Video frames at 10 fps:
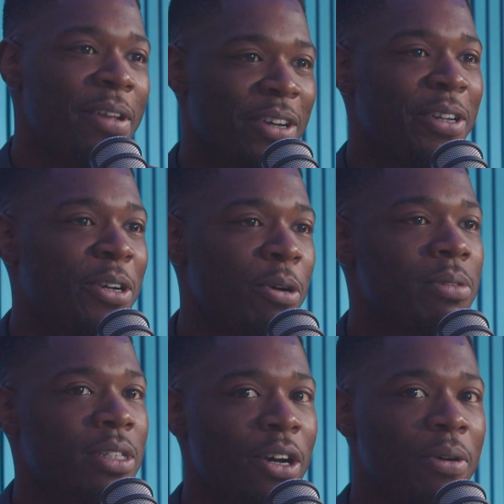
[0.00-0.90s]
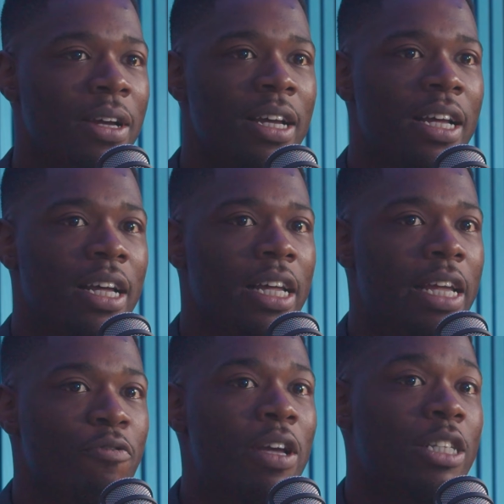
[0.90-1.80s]
are going to come. So
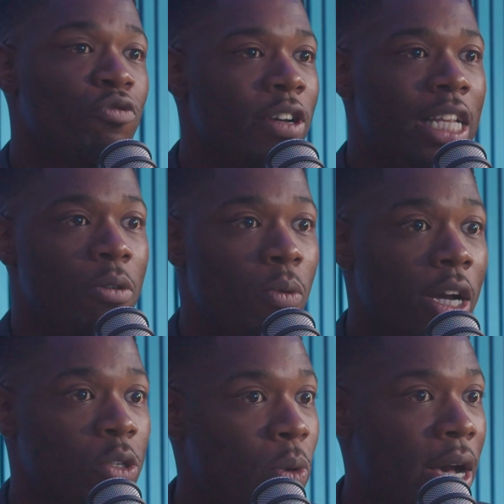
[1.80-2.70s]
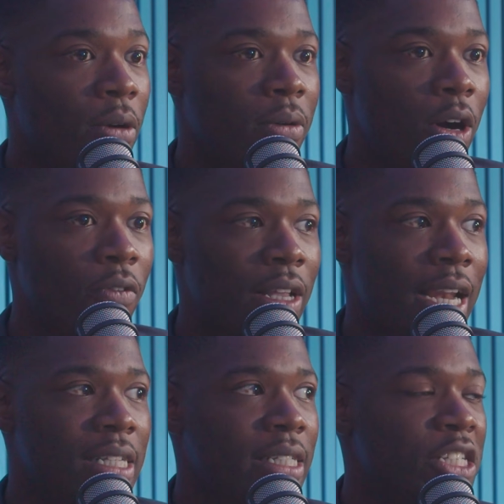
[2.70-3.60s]
it, it's really worked well over the
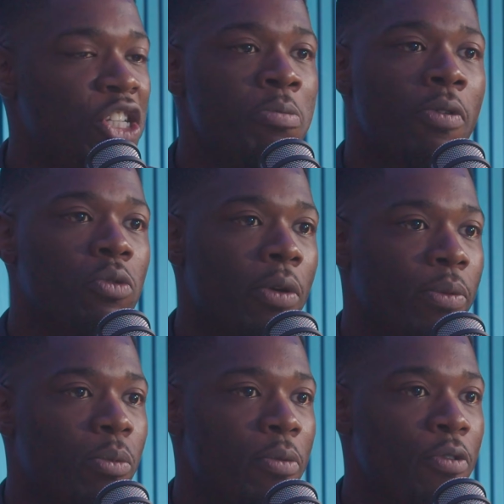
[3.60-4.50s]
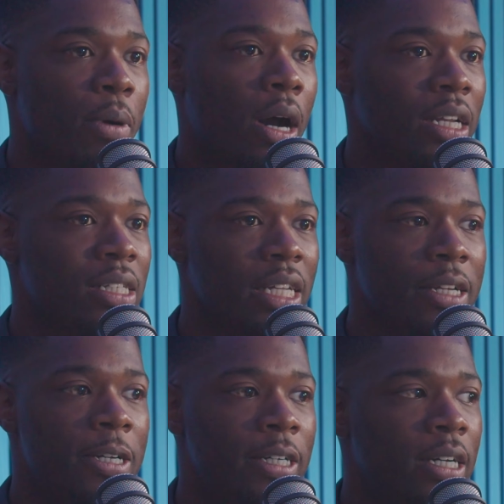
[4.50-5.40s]
last say two months when we, when we've piloted it.
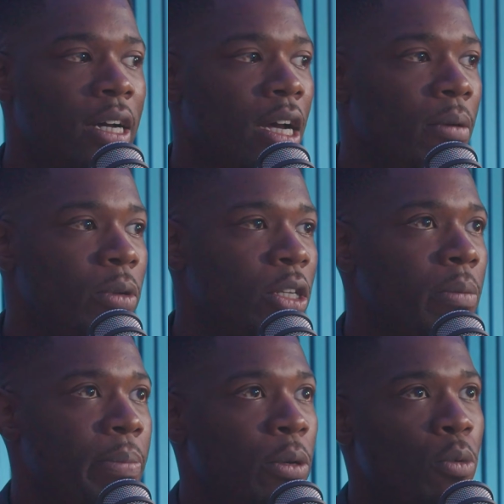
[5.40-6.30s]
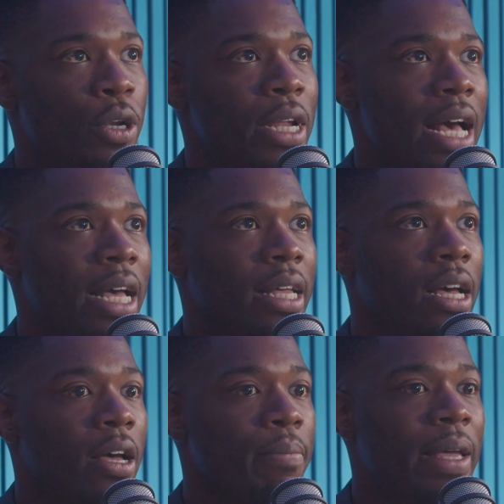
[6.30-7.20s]
and um, okay. um, we did a big one at
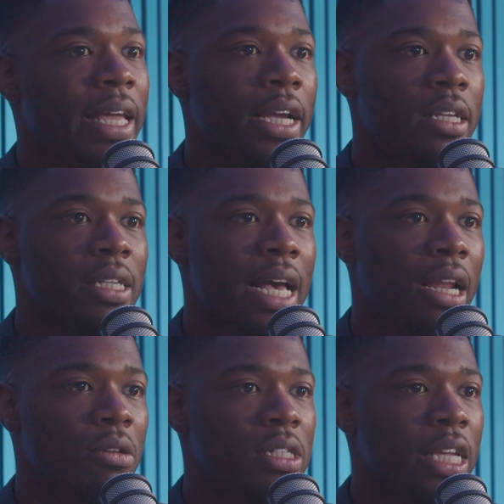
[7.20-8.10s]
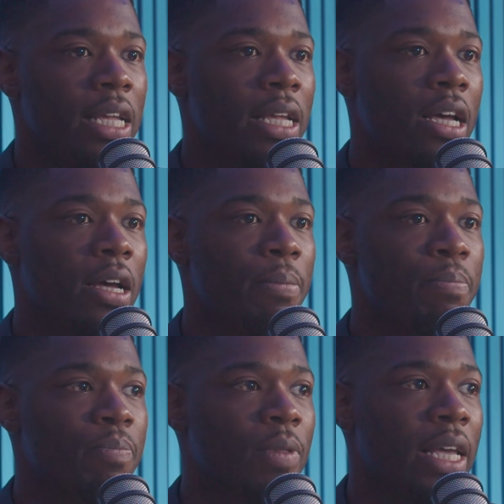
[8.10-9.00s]
um, Higgs LLP
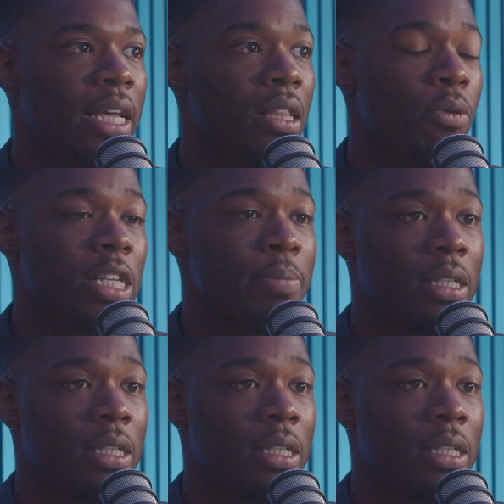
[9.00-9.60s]
um, in the West